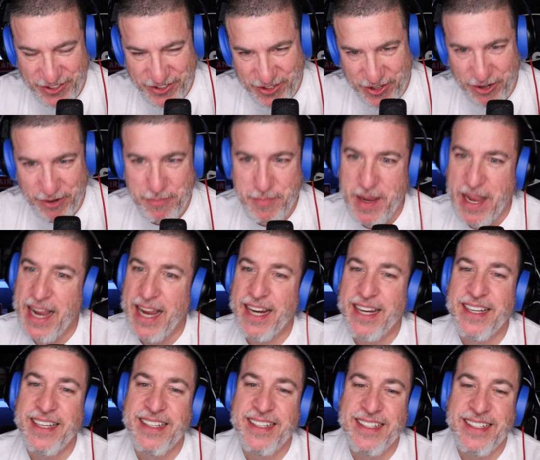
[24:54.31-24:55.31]

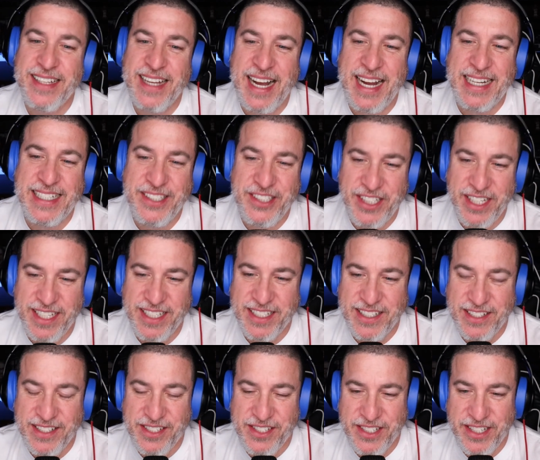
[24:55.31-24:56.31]
Dirtbag. Hi, Jen.
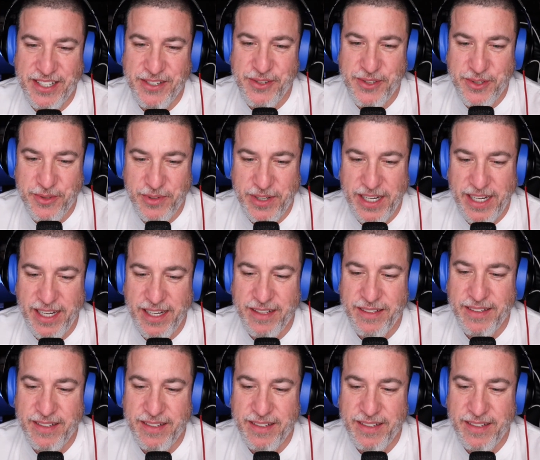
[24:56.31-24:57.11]
Good to see you, sweetie.